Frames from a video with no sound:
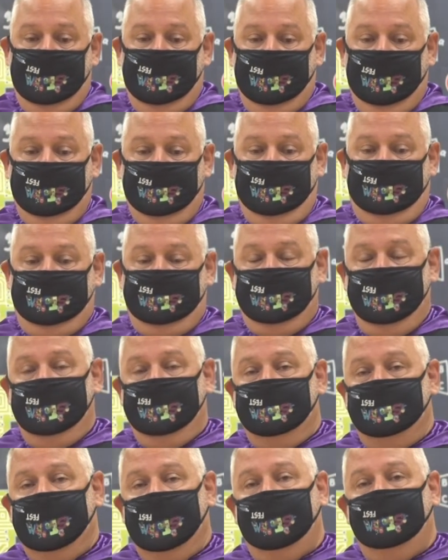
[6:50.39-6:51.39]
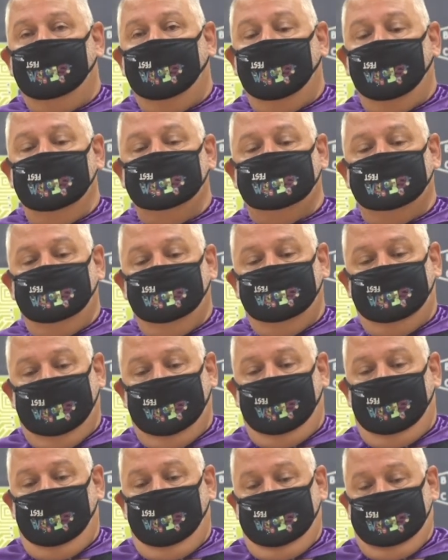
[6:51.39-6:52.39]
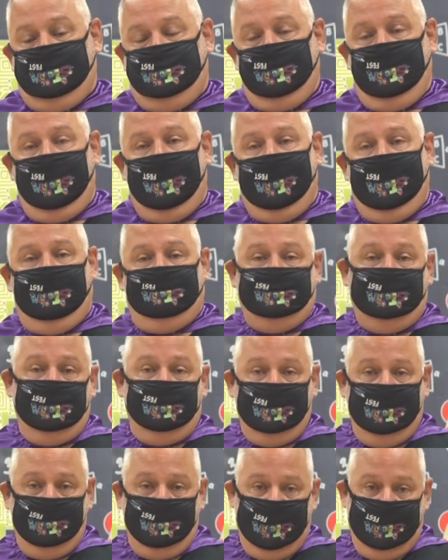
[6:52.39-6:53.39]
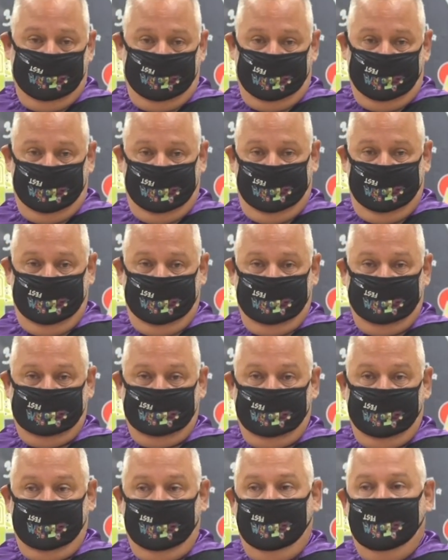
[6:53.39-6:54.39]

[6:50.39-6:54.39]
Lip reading: And the thing about margin of error that you have to remember is